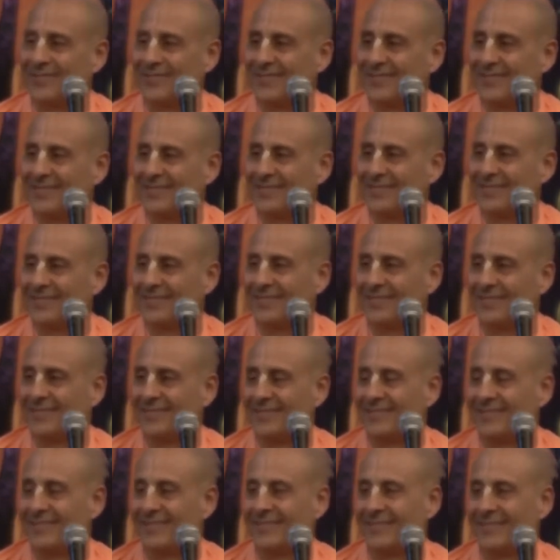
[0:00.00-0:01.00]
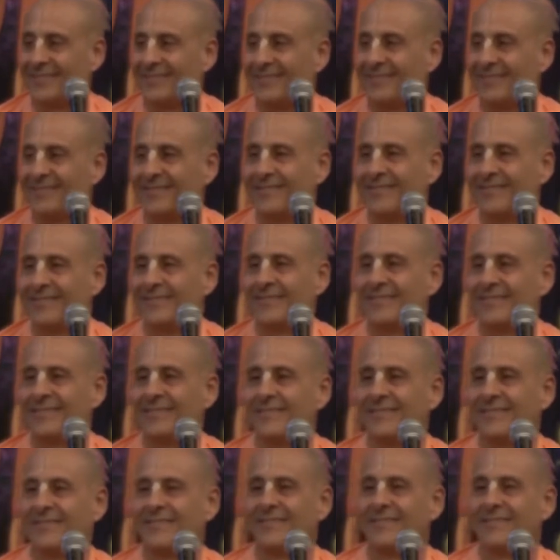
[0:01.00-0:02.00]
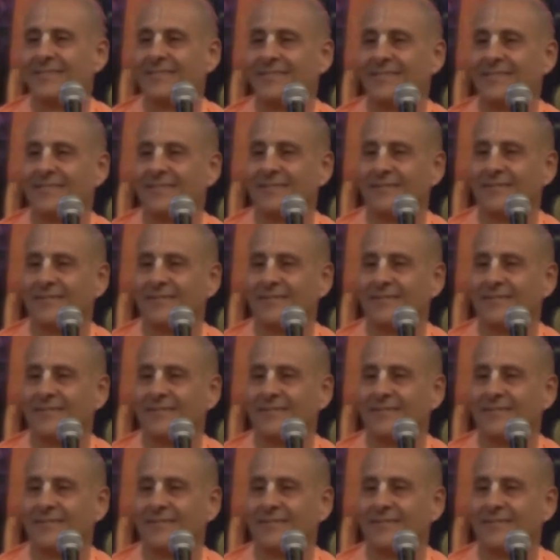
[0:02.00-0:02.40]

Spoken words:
No one is speaking in this clip.